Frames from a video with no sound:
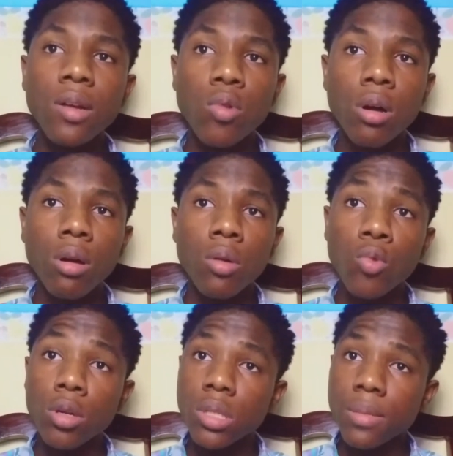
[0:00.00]
what God
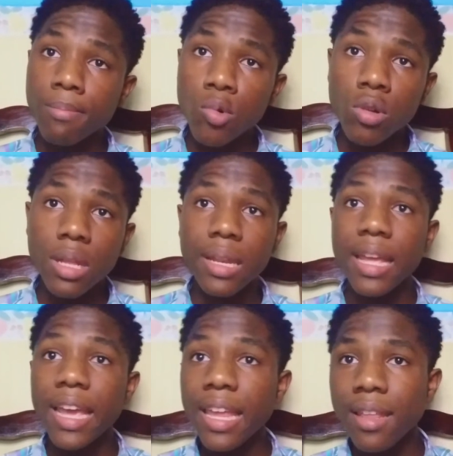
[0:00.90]
wants more than
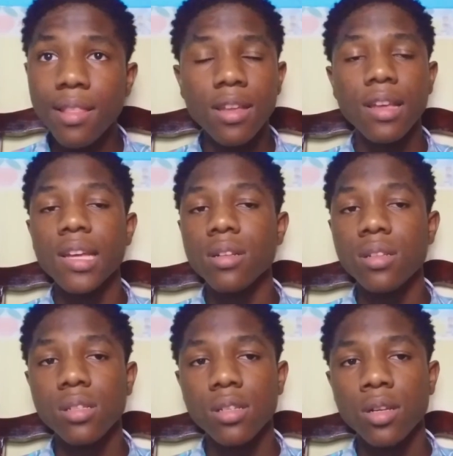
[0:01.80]
anything
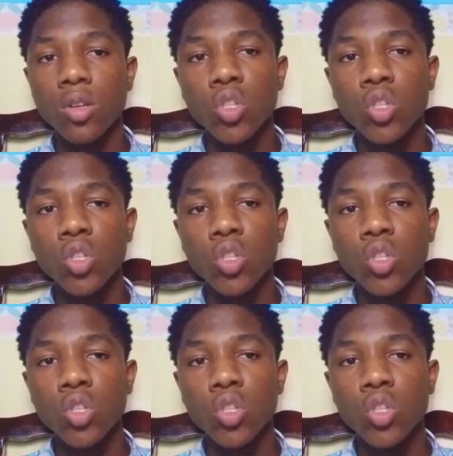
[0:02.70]
else,